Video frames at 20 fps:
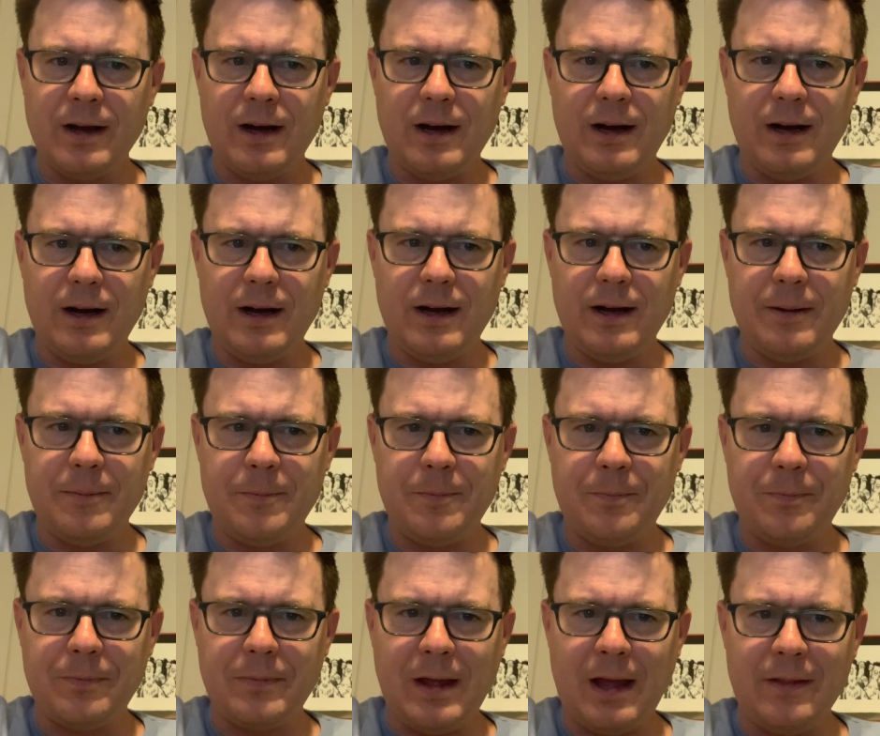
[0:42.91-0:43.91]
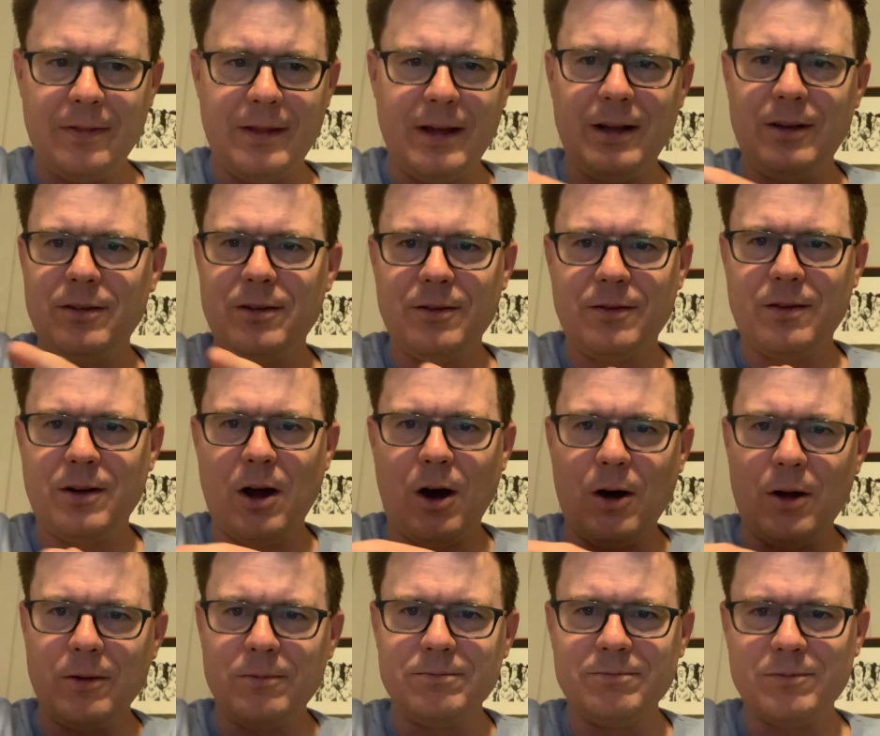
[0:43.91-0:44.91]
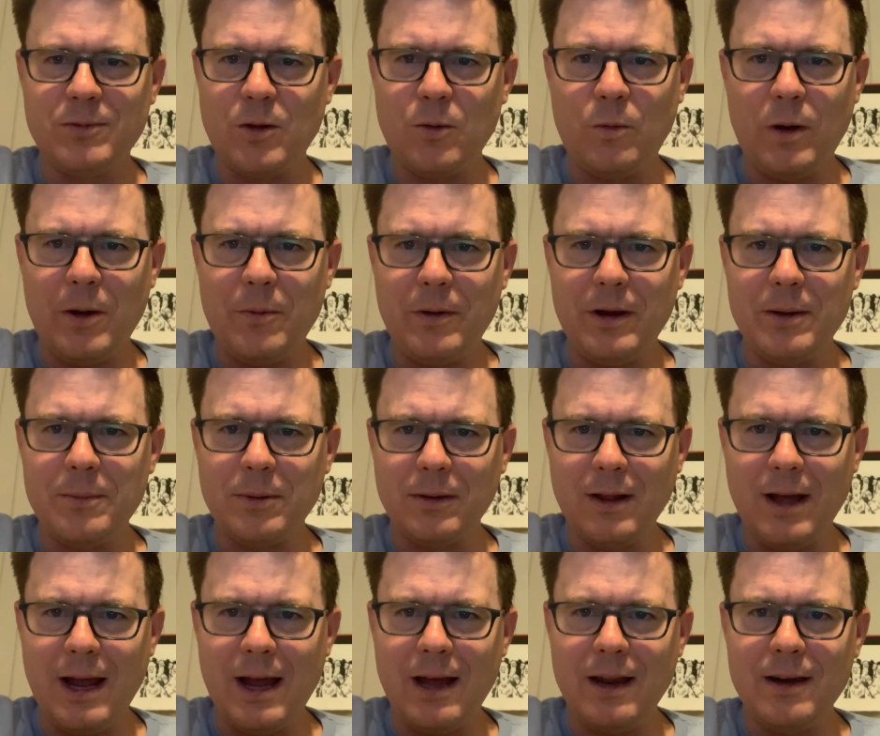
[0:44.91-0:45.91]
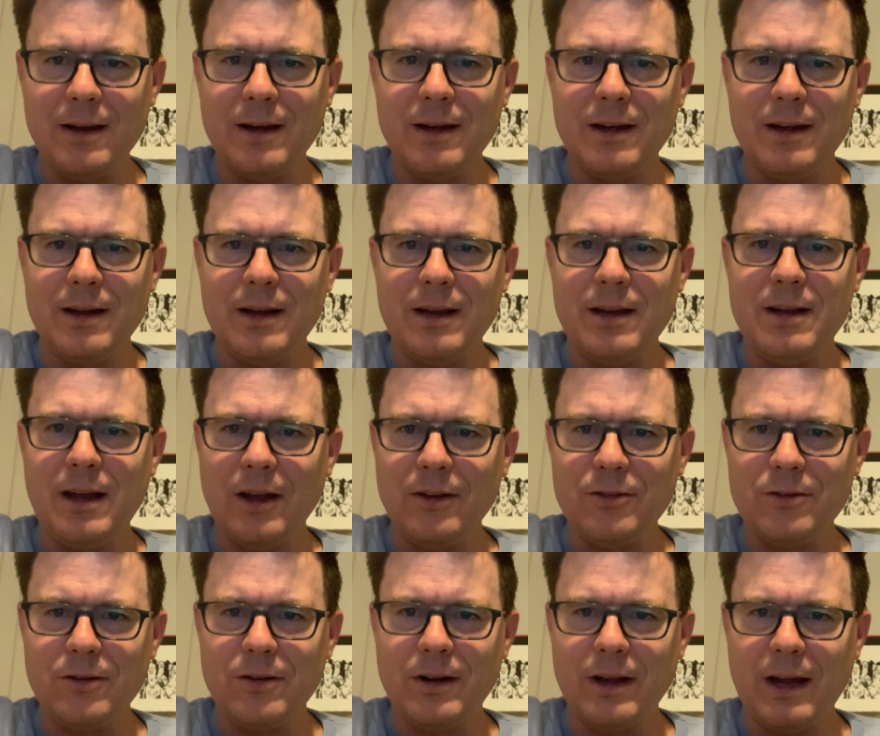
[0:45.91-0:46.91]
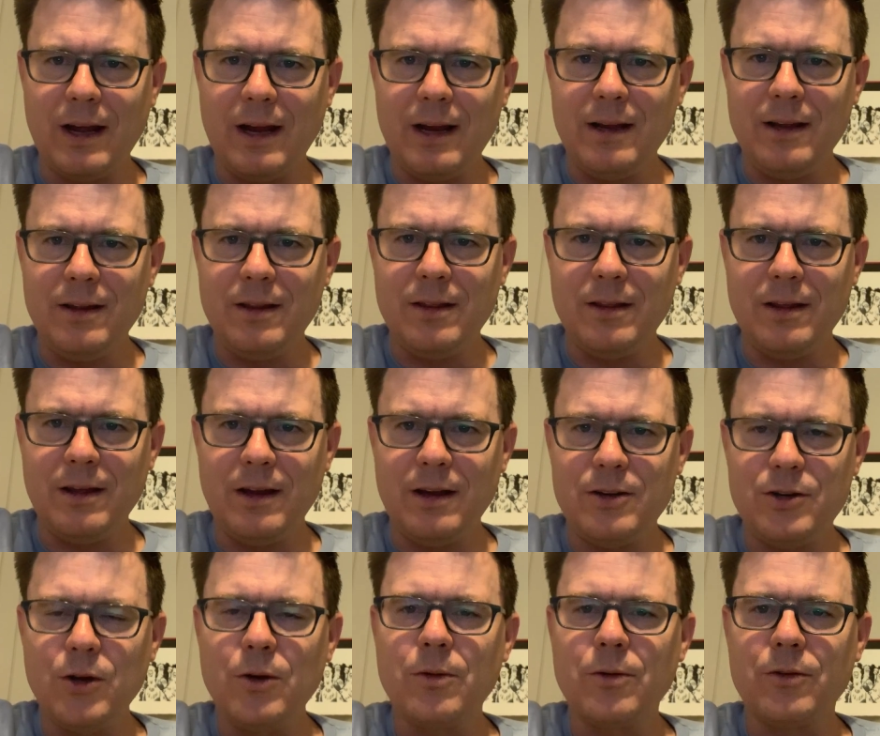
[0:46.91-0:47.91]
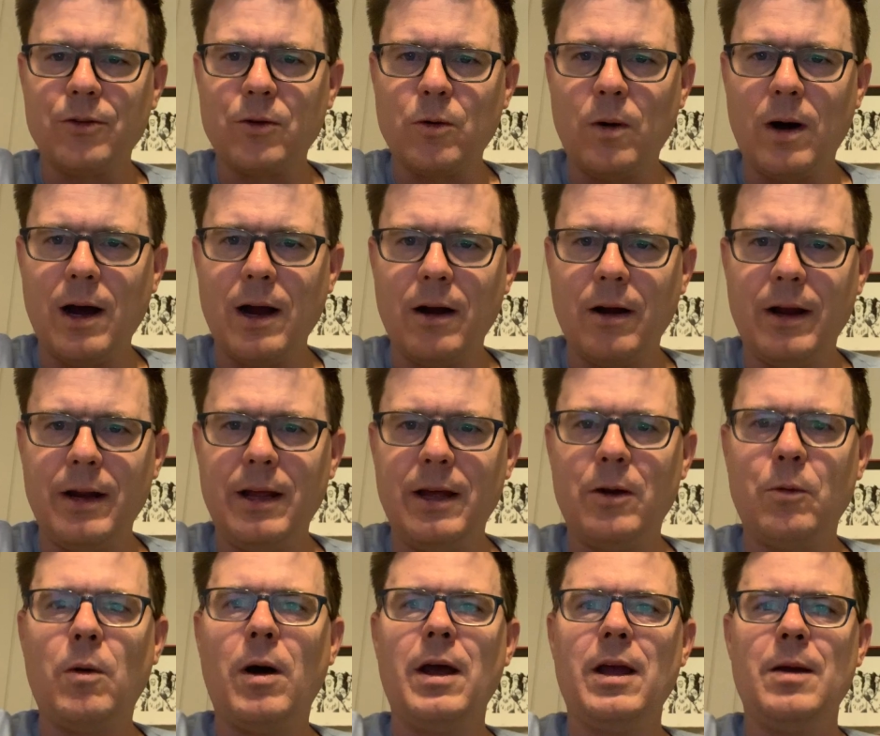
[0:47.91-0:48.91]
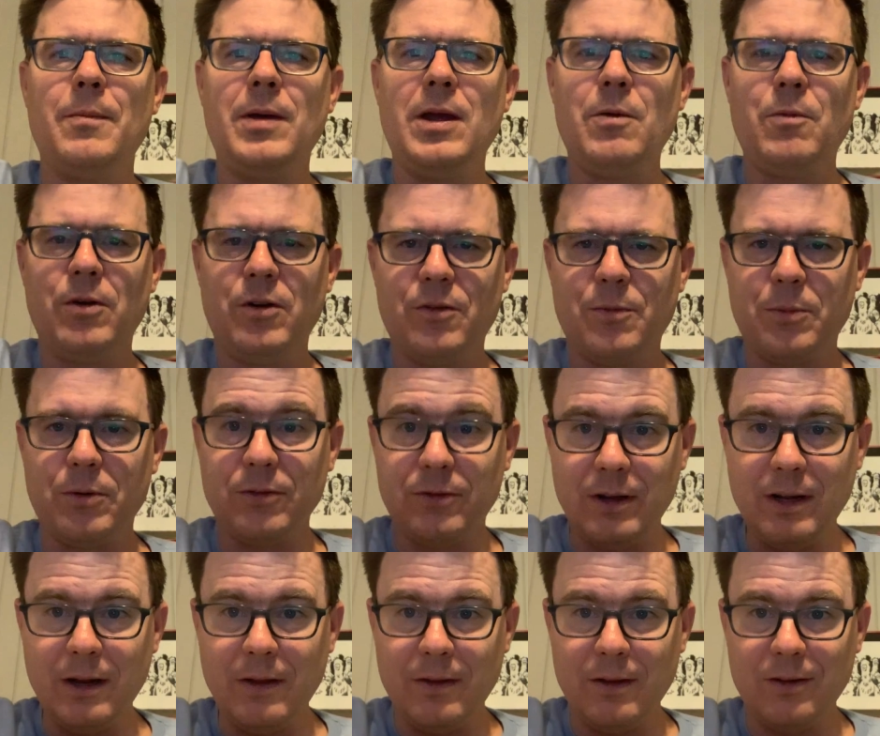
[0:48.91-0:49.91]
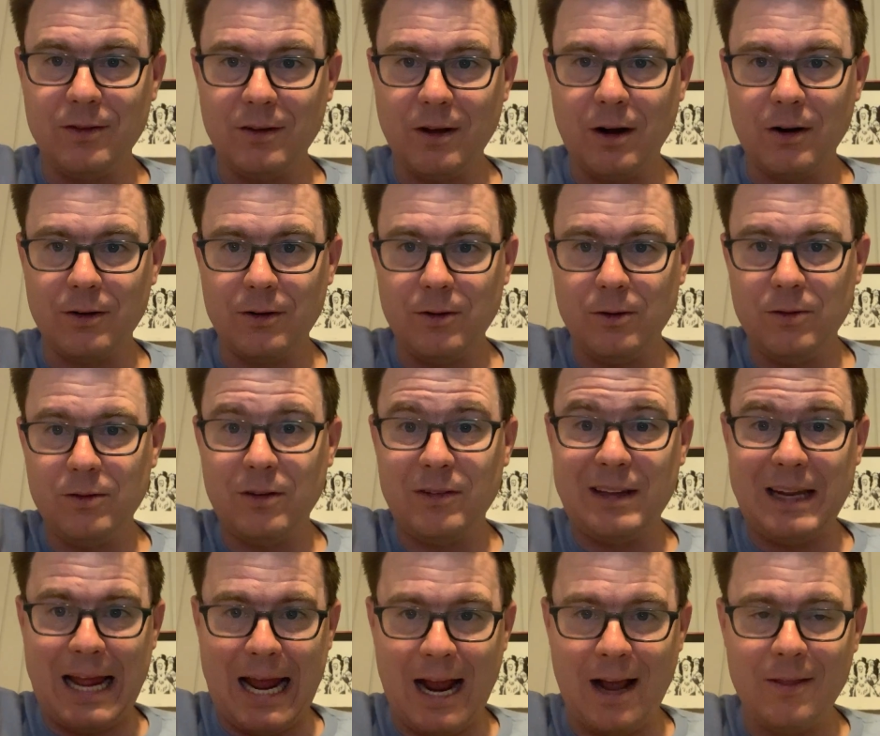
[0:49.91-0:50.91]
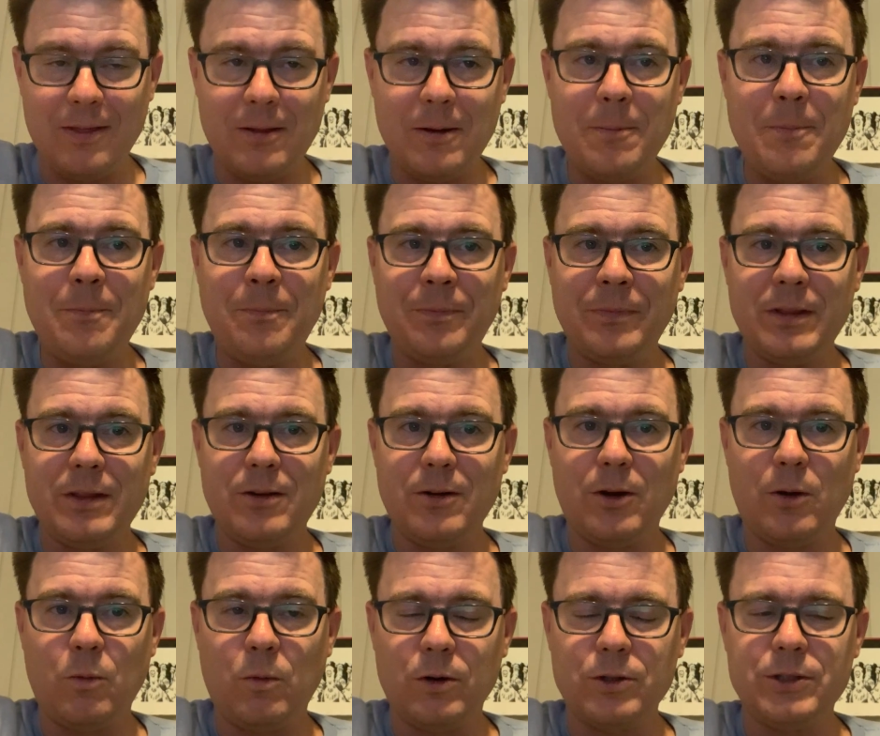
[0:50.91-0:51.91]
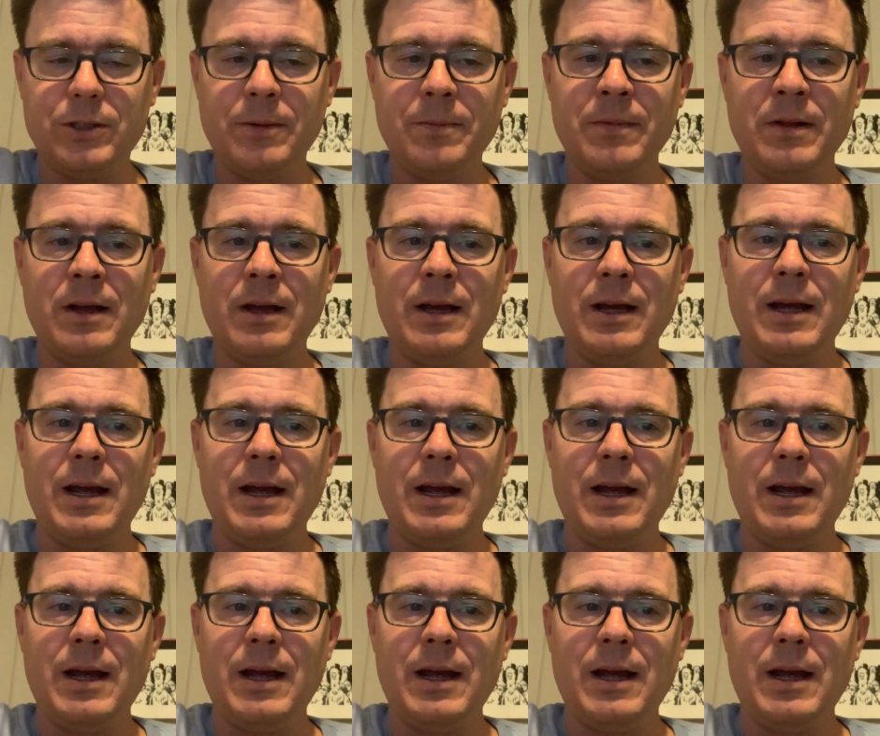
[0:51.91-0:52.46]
Um, had things had gone the way we had planned, yesterday the children's choir and NYME would have presented this Sanctus as an anthem during worship,